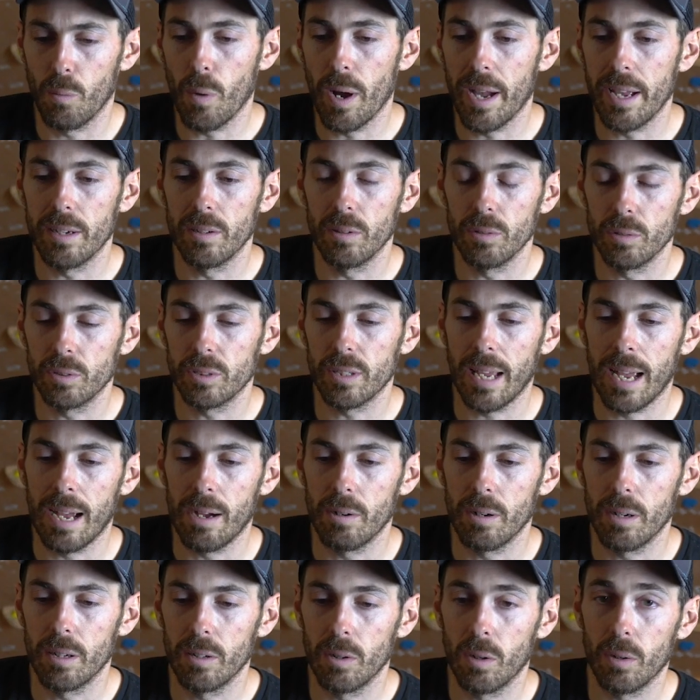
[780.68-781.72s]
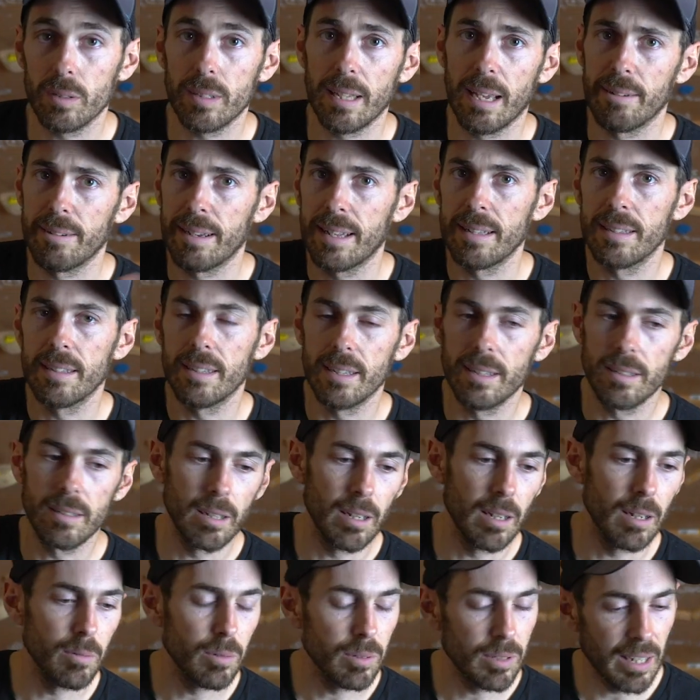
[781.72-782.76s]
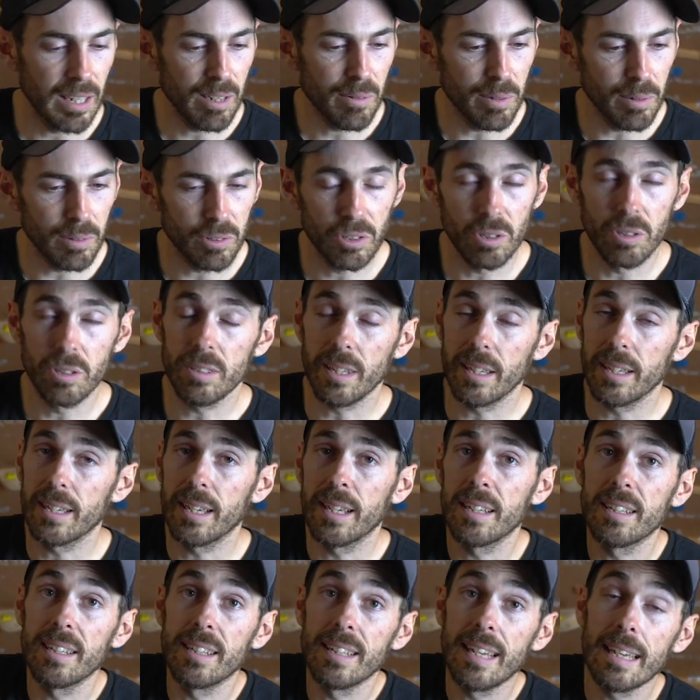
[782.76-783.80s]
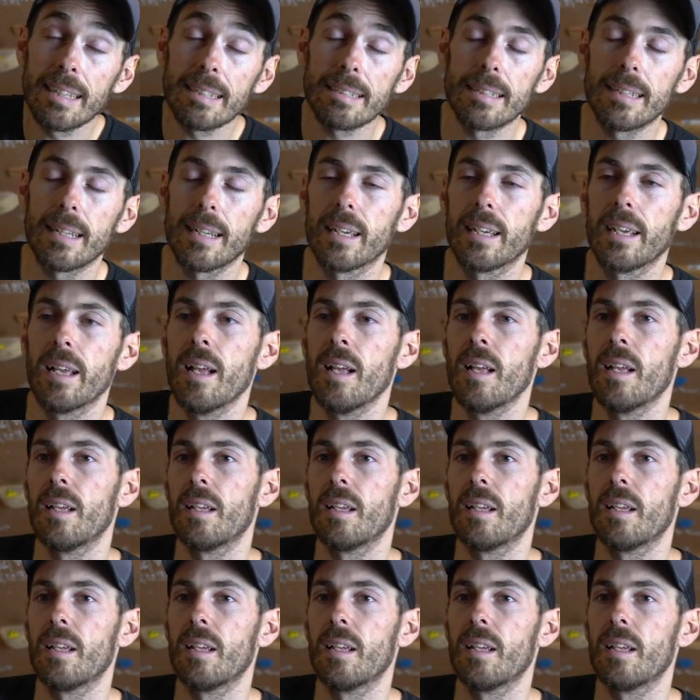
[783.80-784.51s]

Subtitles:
Wales, our lockdown ended, what day are we on? Tuesday, it ended yesterday.